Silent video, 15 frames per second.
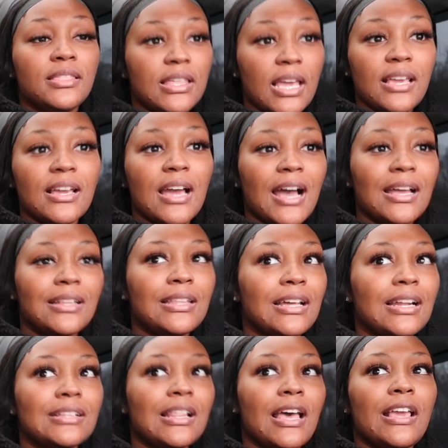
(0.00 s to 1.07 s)
thank God
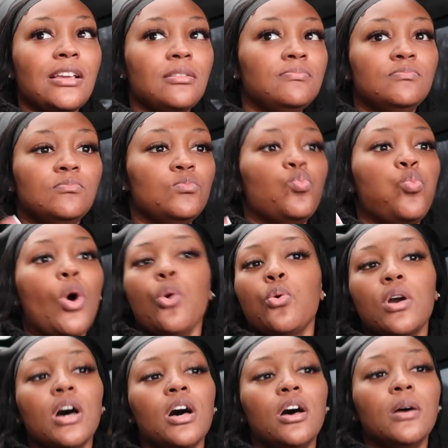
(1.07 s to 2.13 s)
that I like
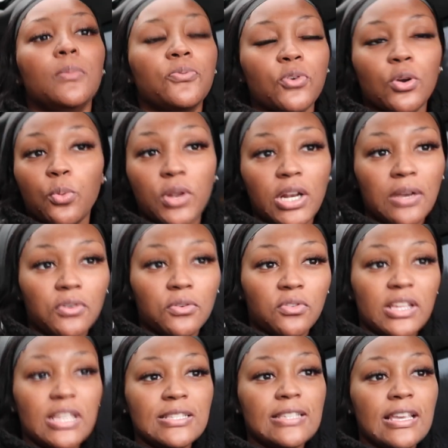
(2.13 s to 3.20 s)
woke up for whatever
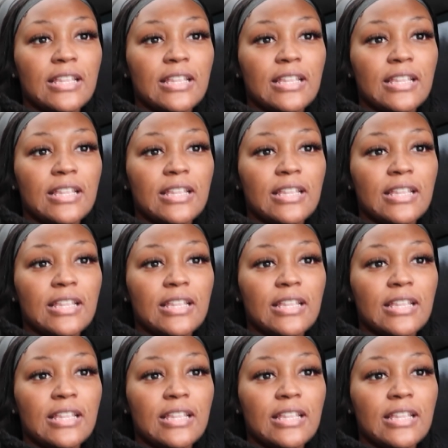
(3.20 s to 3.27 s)
reason,